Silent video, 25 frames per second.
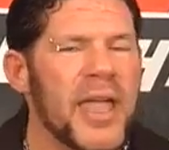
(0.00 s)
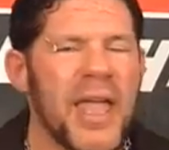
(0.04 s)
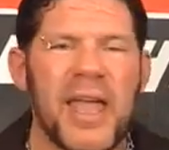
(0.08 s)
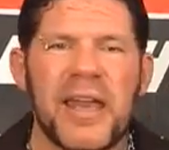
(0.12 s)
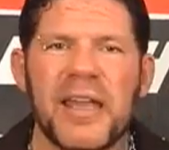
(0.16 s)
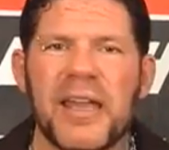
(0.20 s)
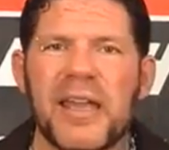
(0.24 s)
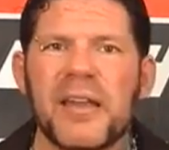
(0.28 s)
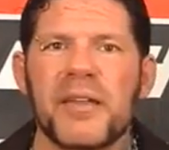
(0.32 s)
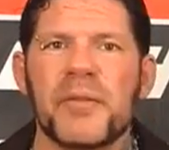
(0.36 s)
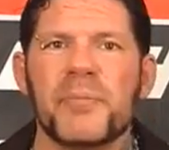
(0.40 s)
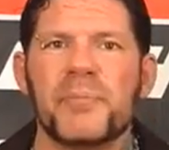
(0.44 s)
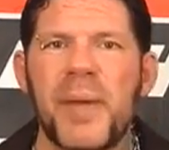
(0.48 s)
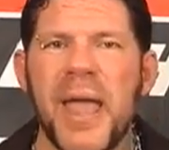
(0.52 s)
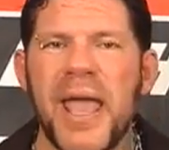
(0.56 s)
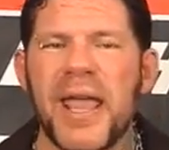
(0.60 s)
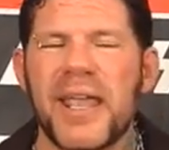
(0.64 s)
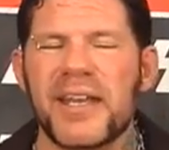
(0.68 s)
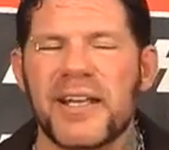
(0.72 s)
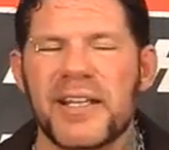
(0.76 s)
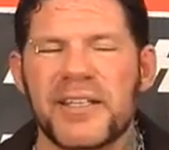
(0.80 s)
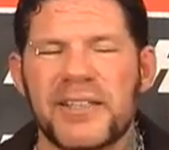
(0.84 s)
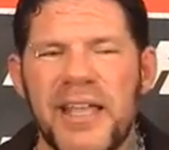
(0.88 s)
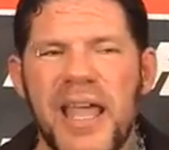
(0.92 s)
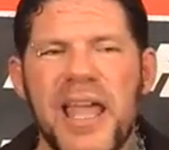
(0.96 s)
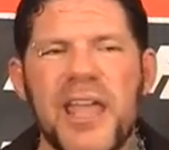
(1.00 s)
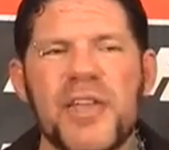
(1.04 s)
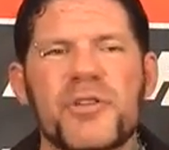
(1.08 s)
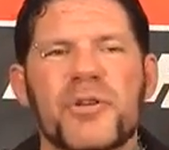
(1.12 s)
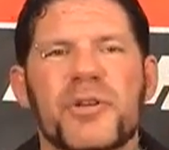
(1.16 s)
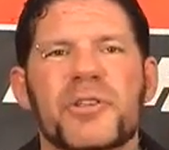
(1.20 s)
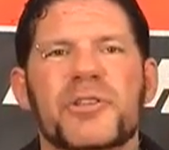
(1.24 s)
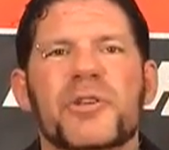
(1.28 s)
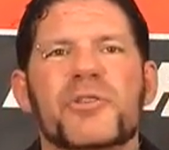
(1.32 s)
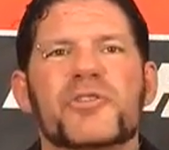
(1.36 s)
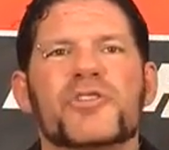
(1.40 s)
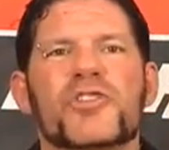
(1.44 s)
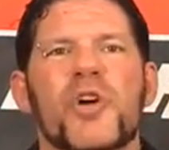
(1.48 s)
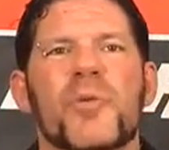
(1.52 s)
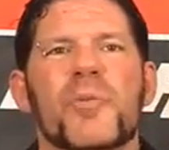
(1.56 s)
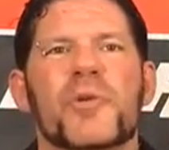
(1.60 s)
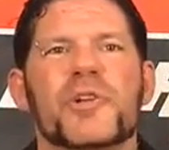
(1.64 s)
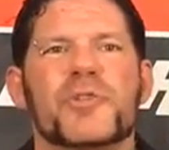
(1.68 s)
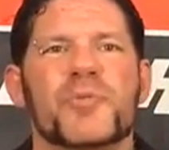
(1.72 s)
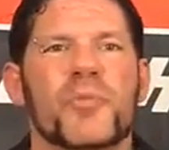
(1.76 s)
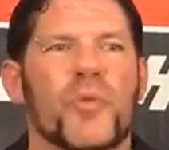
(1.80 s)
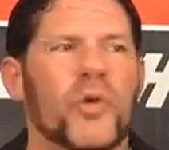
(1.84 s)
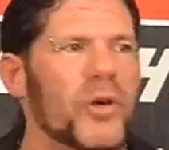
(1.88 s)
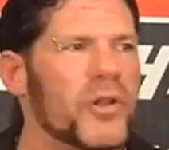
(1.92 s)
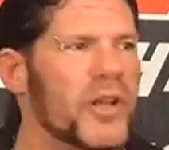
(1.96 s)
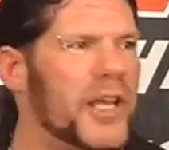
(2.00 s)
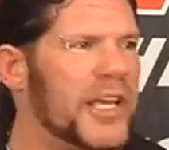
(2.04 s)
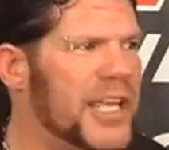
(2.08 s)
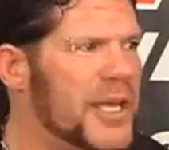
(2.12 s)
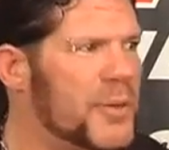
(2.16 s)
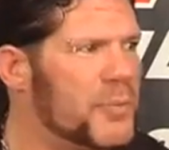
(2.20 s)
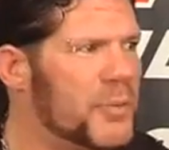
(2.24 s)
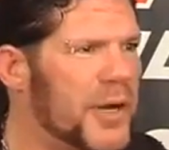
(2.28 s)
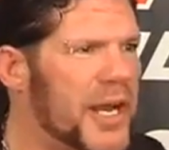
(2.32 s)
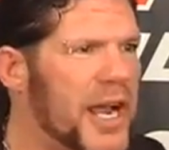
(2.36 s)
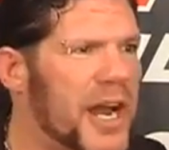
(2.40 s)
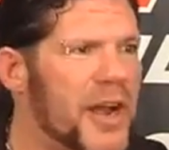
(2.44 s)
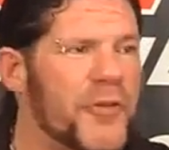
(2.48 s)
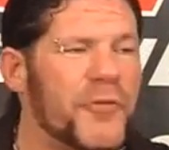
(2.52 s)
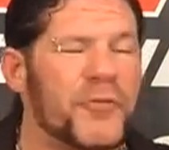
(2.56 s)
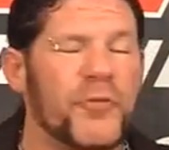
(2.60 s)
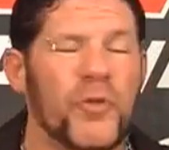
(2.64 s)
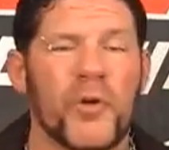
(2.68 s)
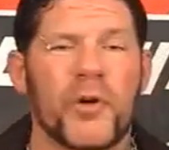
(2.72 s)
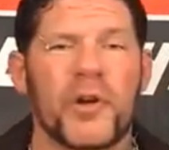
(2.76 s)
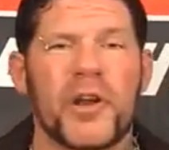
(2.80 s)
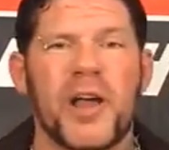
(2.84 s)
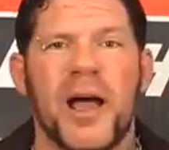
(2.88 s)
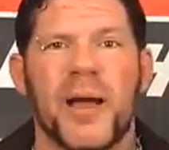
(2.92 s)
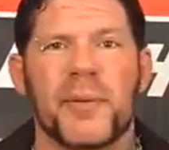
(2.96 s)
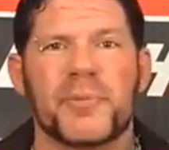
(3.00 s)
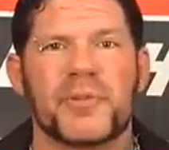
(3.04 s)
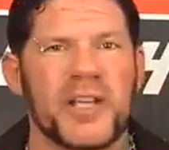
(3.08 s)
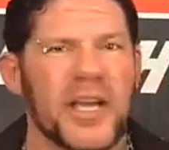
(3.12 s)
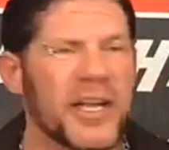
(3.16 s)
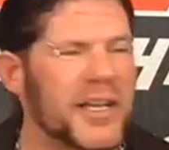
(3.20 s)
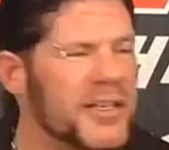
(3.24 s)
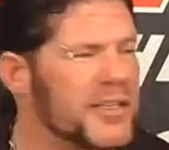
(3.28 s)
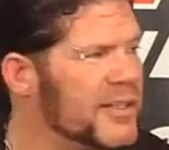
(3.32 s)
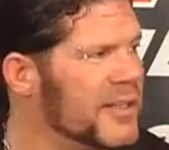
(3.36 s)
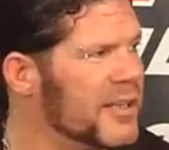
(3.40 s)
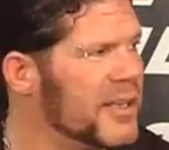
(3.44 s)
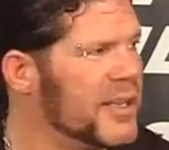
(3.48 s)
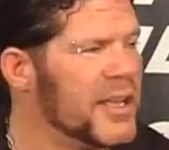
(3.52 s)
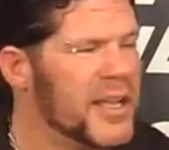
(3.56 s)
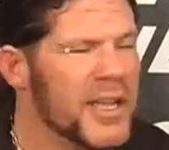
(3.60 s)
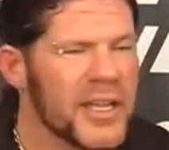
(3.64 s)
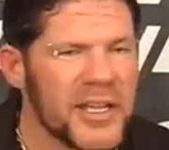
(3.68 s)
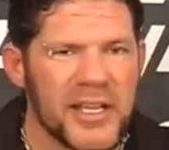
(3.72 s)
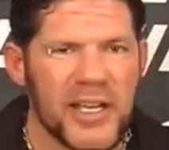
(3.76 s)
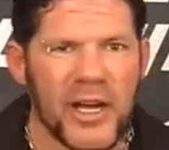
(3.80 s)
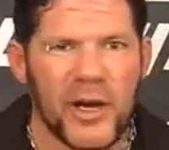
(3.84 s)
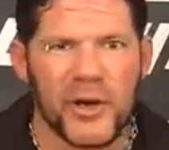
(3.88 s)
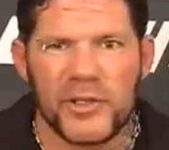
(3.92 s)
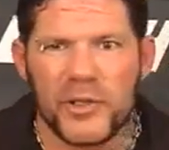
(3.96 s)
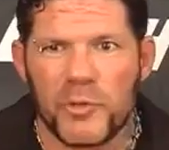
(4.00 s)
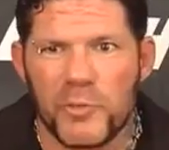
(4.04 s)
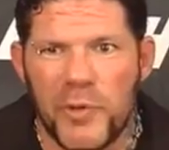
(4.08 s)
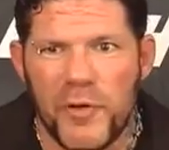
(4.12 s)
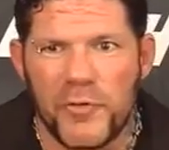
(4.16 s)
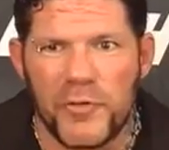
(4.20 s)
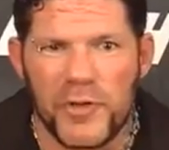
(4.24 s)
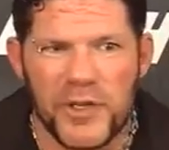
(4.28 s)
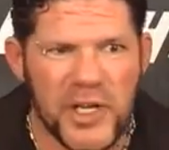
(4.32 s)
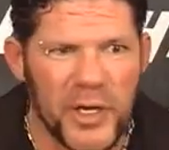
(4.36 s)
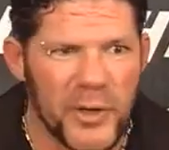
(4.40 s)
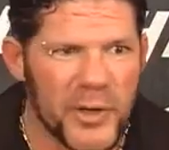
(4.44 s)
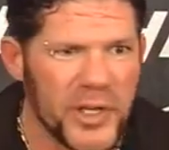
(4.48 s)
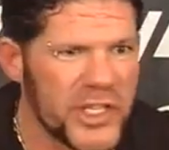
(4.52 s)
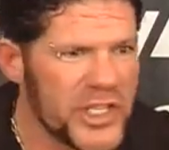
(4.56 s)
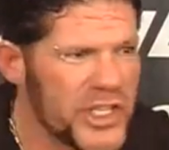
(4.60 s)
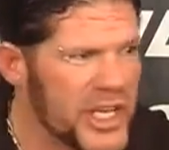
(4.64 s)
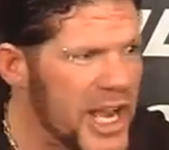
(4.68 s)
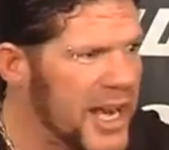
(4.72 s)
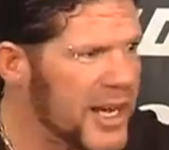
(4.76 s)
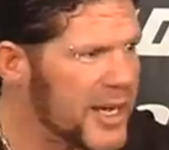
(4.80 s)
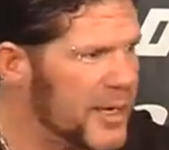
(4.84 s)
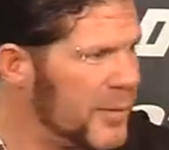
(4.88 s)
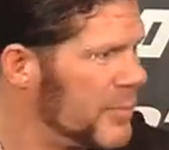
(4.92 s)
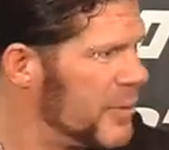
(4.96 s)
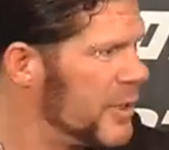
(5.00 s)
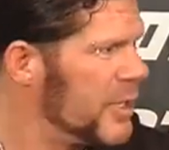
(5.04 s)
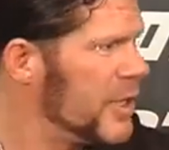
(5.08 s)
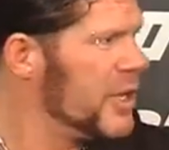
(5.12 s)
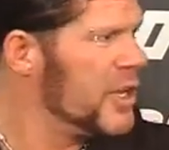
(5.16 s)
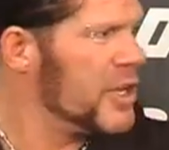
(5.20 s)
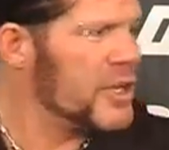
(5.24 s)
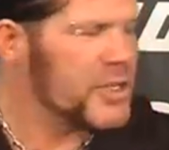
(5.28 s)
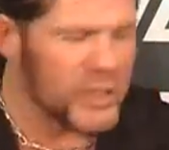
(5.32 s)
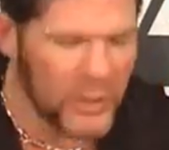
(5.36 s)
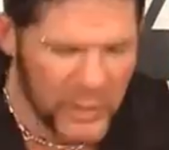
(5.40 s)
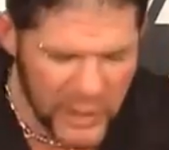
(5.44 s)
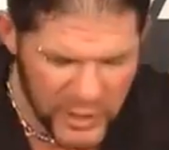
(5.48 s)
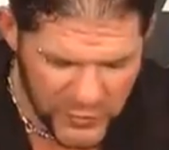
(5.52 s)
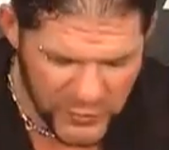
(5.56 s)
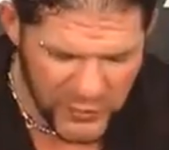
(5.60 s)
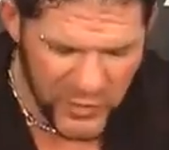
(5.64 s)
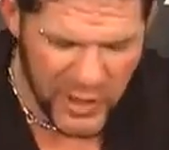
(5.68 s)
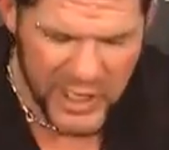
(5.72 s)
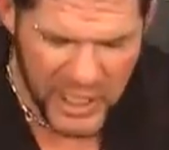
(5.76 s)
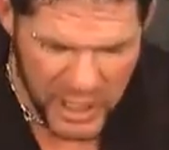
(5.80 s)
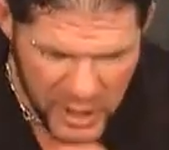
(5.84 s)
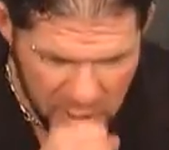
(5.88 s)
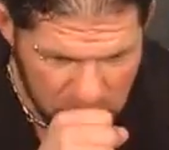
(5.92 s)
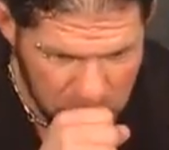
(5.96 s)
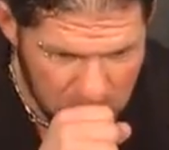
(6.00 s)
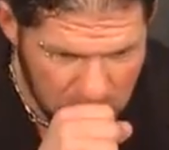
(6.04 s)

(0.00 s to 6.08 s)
And then back in the day, you could do so much more. Like, he'd bring out a foreign object, and the ref would go to check him. So he'd have